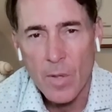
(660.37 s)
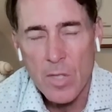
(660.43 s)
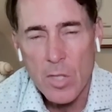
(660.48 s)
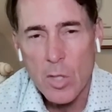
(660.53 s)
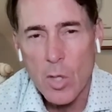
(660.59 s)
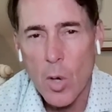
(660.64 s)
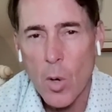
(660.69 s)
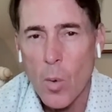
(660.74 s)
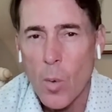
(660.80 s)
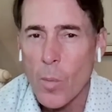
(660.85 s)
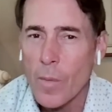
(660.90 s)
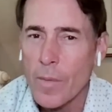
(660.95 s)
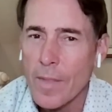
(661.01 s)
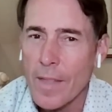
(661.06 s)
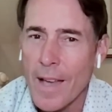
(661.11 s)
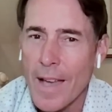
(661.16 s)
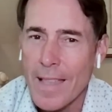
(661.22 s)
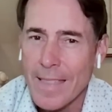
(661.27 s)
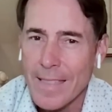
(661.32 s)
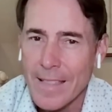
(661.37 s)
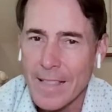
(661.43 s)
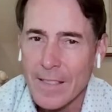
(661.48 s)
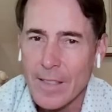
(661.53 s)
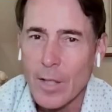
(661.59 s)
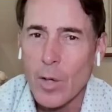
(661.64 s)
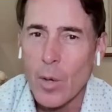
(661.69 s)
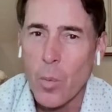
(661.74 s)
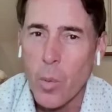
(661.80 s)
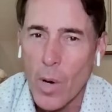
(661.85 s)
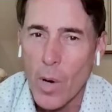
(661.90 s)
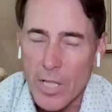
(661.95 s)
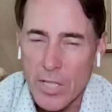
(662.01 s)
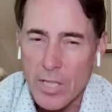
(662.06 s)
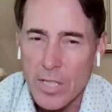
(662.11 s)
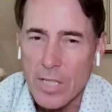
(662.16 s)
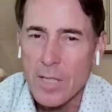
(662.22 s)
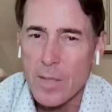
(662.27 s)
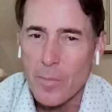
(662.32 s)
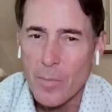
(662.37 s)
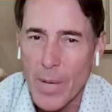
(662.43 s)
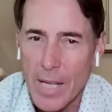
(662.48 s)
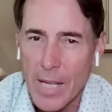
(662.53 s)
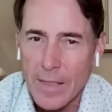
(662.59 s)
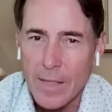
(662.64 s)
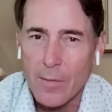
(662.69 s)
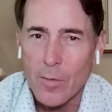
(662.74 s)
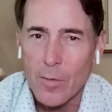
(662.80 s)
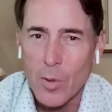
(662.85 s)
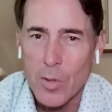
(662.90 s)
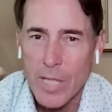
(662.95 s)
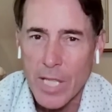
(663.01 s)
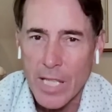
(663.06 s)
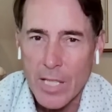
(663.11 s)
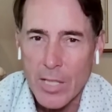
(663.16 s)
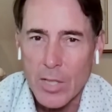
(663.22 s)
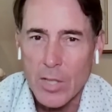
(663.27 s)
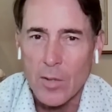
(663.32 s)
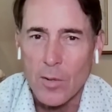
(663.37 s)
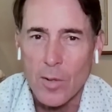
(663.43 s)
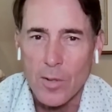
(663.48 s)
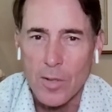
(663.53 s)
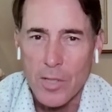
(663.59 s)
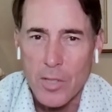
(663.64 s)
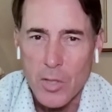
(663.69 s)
Oh. so I think the questions about their rotation are